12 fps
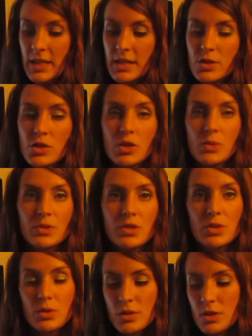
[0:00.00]
And so when
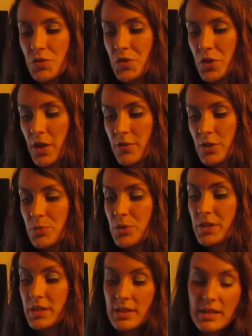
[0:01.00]
students feel comfortable in
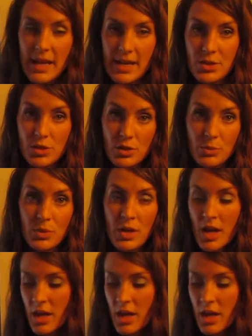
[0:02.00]
the classroom,